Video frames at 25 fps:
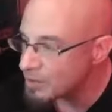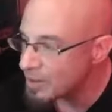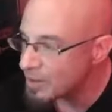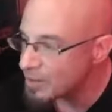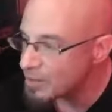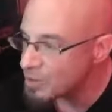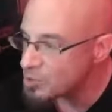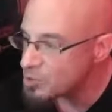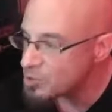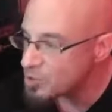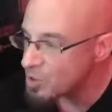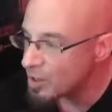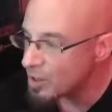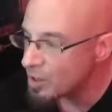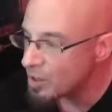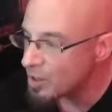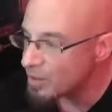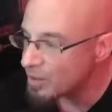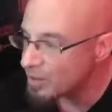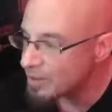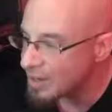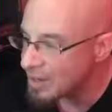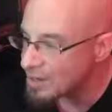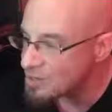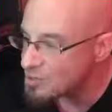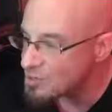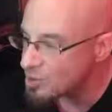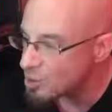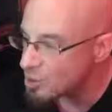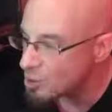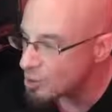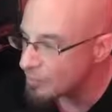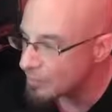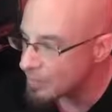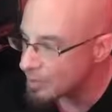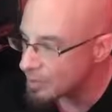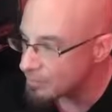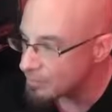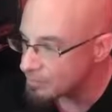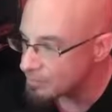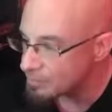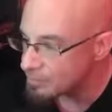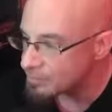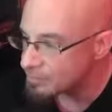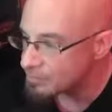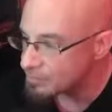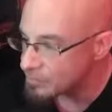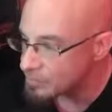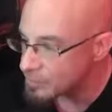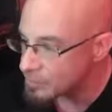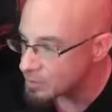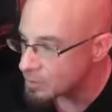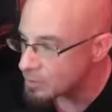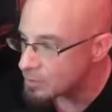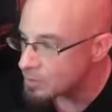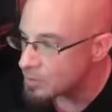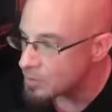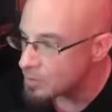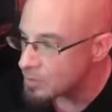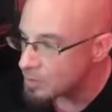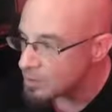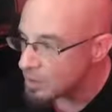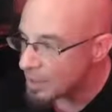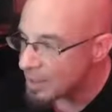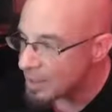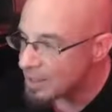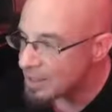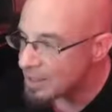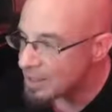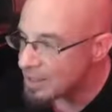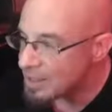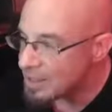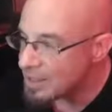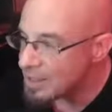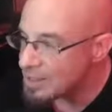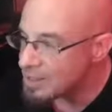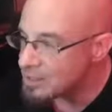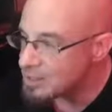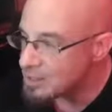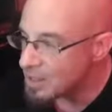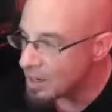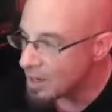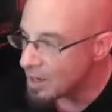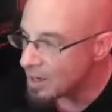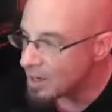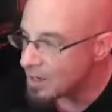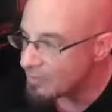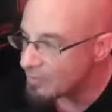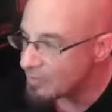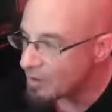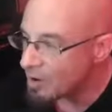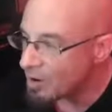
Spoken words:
who had the song Casanova, and he died of a